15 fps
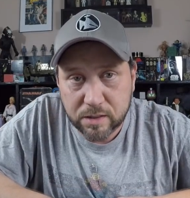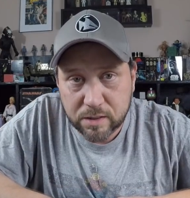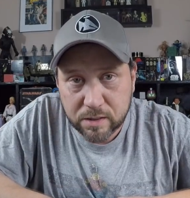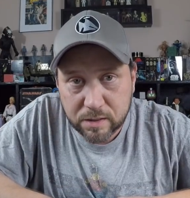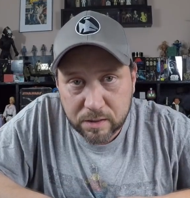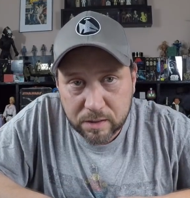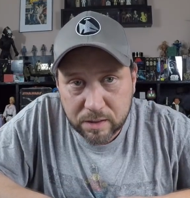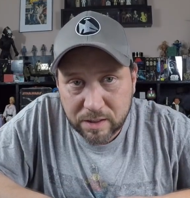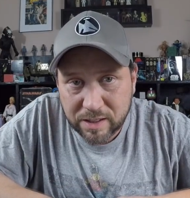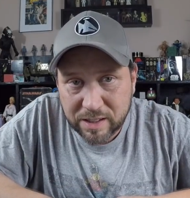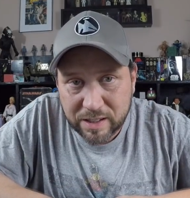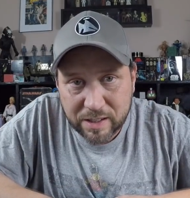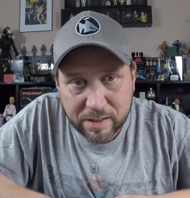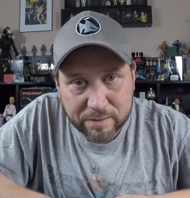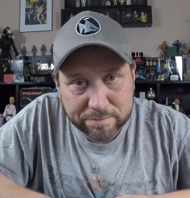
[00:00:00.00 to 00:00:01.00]

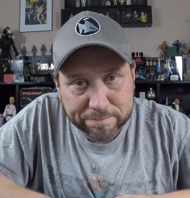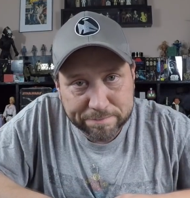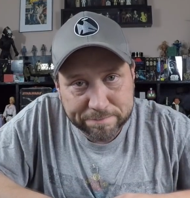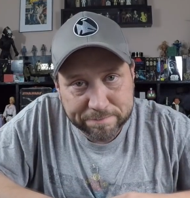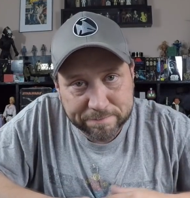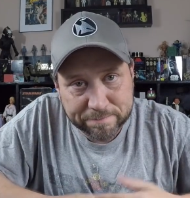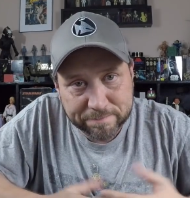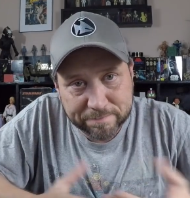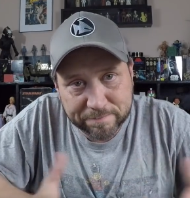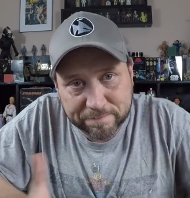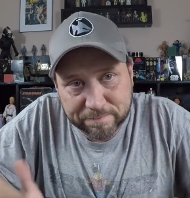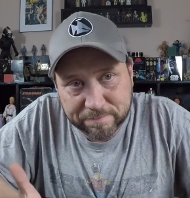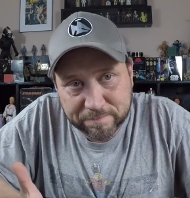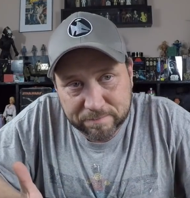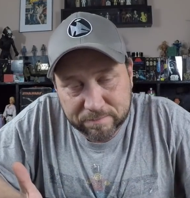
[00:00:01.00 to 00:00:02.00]

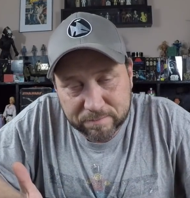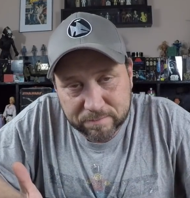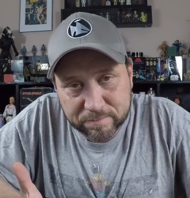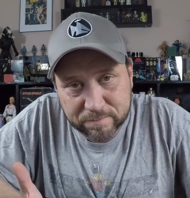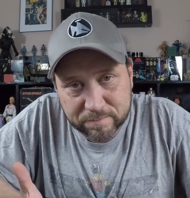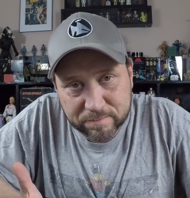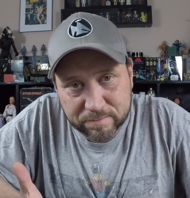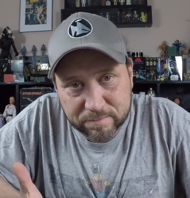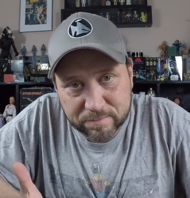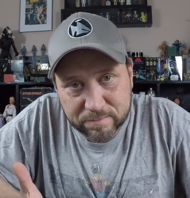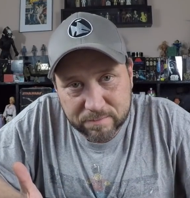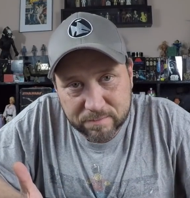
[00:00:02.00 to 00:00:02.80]
Nobody speaks.